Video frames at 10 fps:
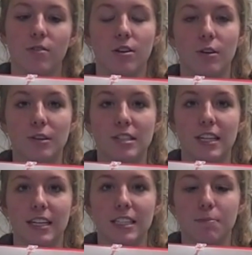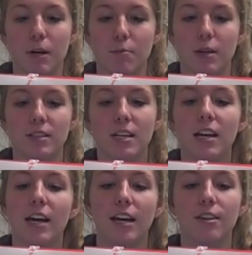over the course of the experiment.
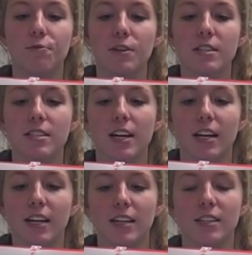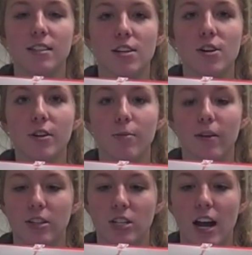In the fenced area, denoted
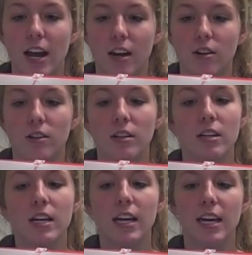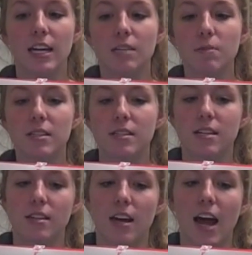by the triangle, it can be
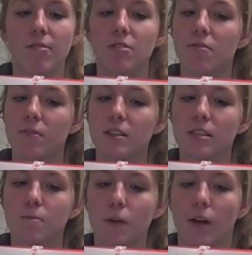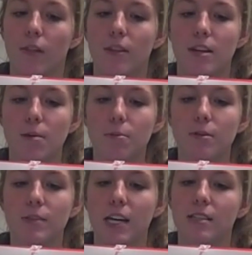seen that after the fence is built, the number
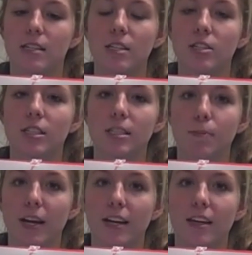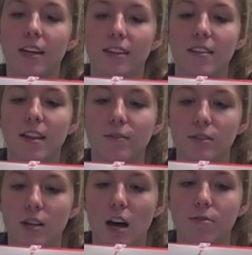of deaths initially spike, then
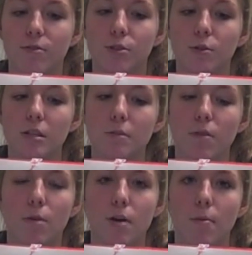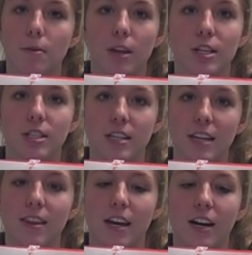levels off due to a small population
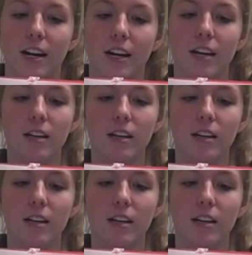in the area.